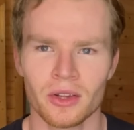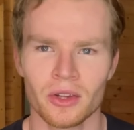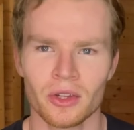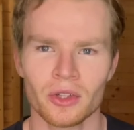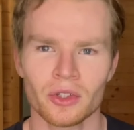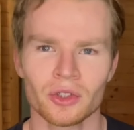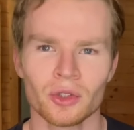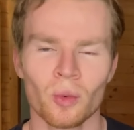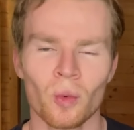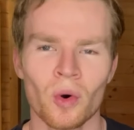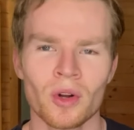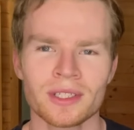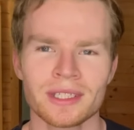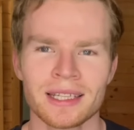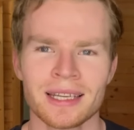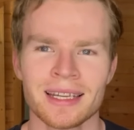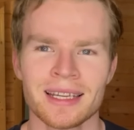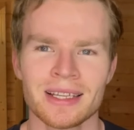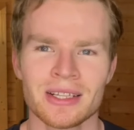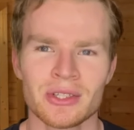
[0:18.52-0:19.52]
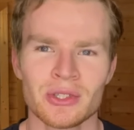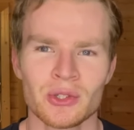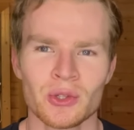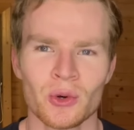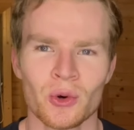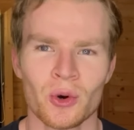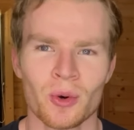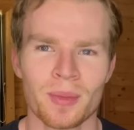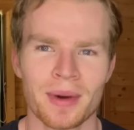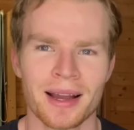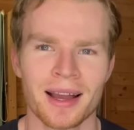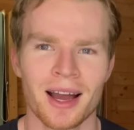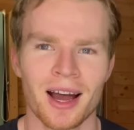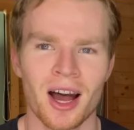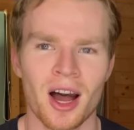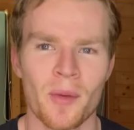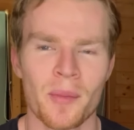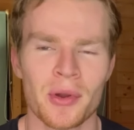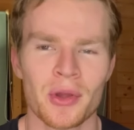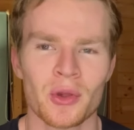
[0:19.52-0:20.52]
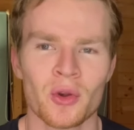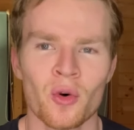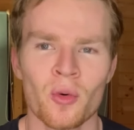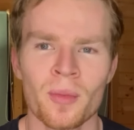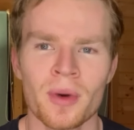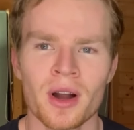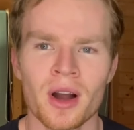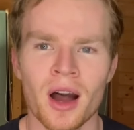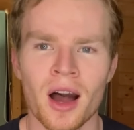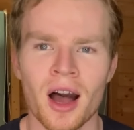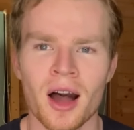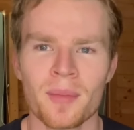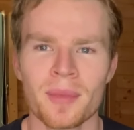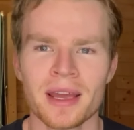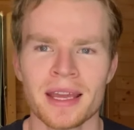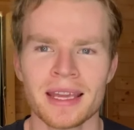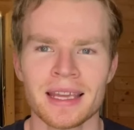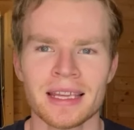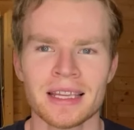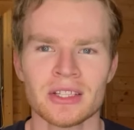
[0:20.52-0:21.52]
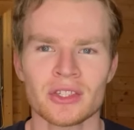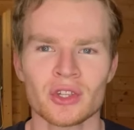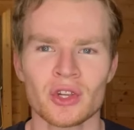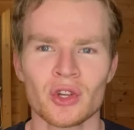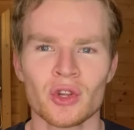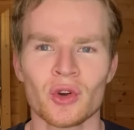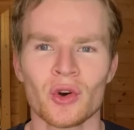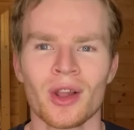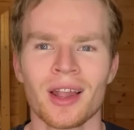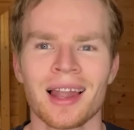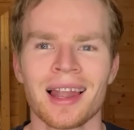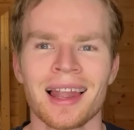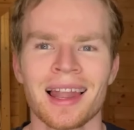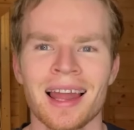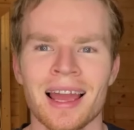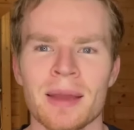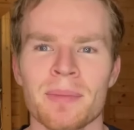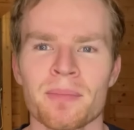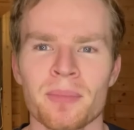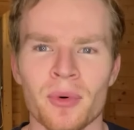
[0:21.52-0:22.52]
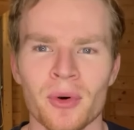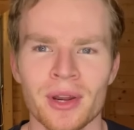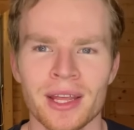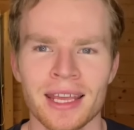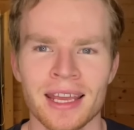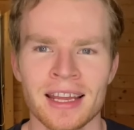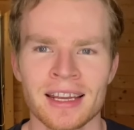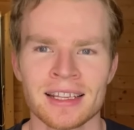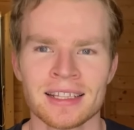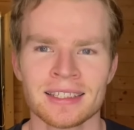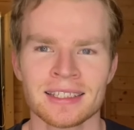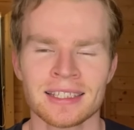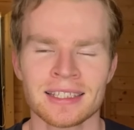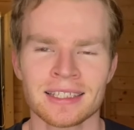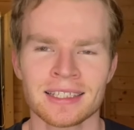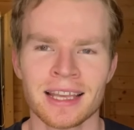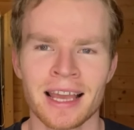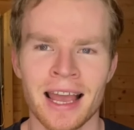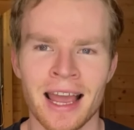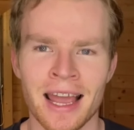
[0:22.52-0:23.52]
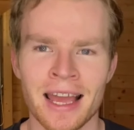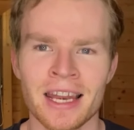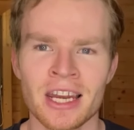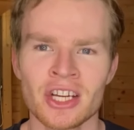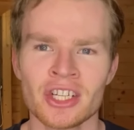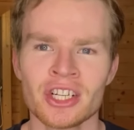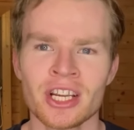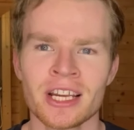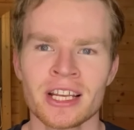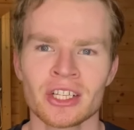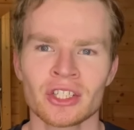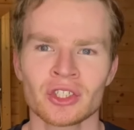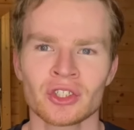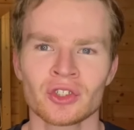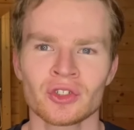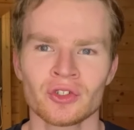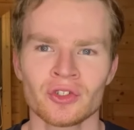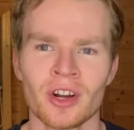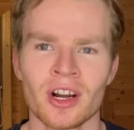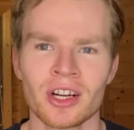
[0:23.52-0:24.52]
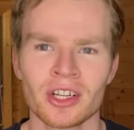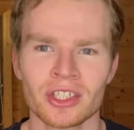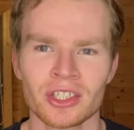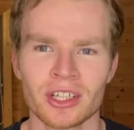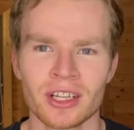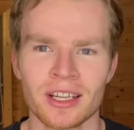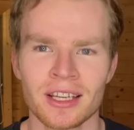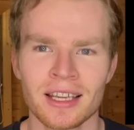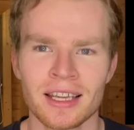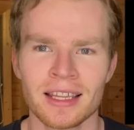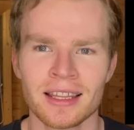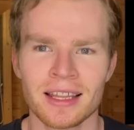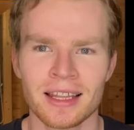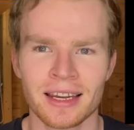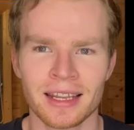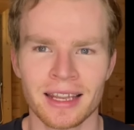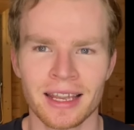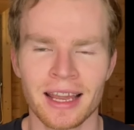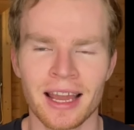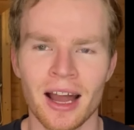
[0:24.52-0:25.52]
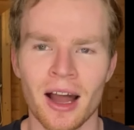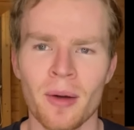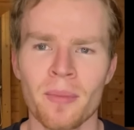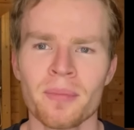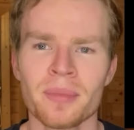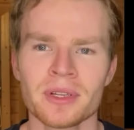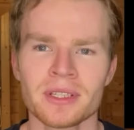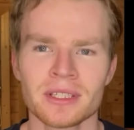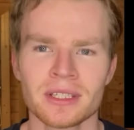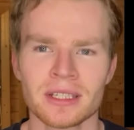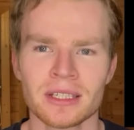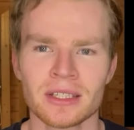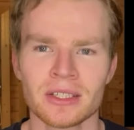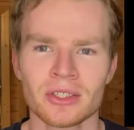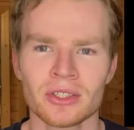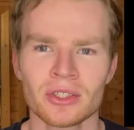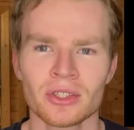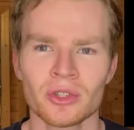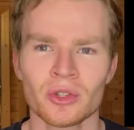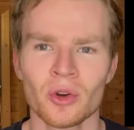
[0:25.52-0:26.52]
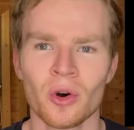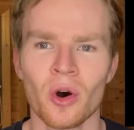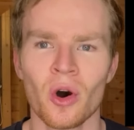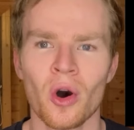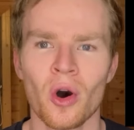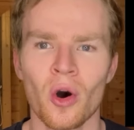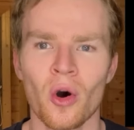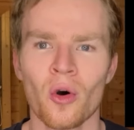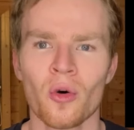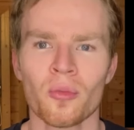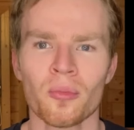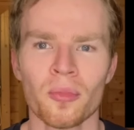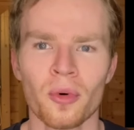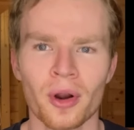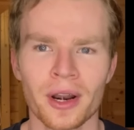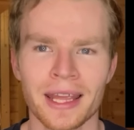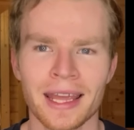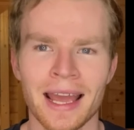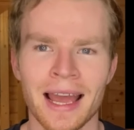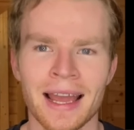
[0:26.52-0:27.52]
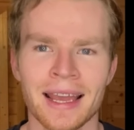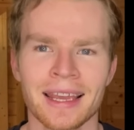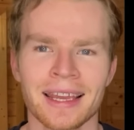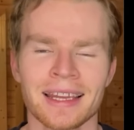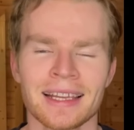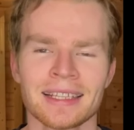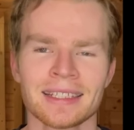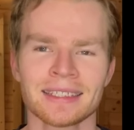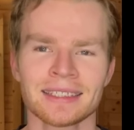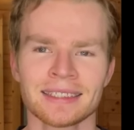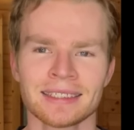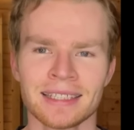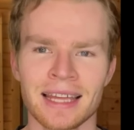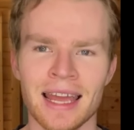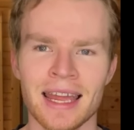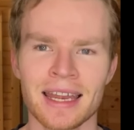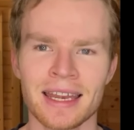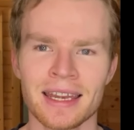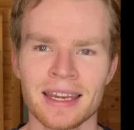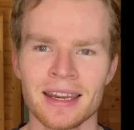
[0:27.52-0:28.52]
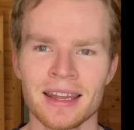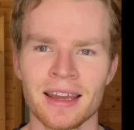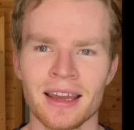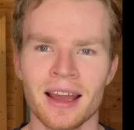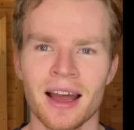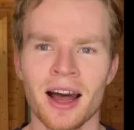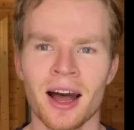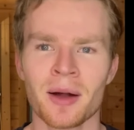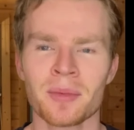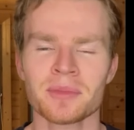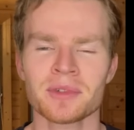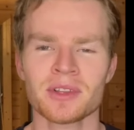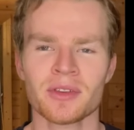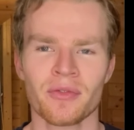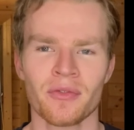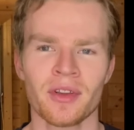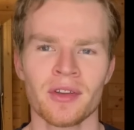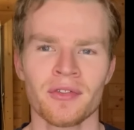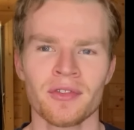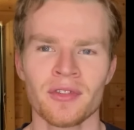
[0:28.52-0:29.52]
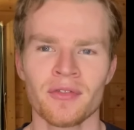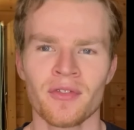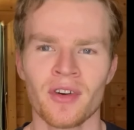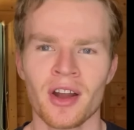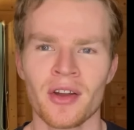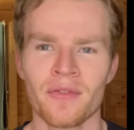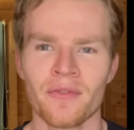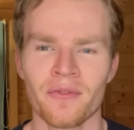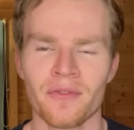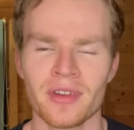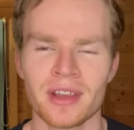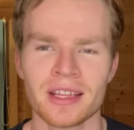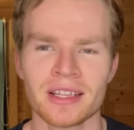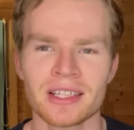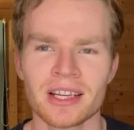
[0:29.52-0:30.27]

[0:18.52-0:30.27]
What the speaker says: So what is your Merkabah? Your Merkabah is your light body, and it's this energetic structure that encompasses your whole body and can extend up to 55 feet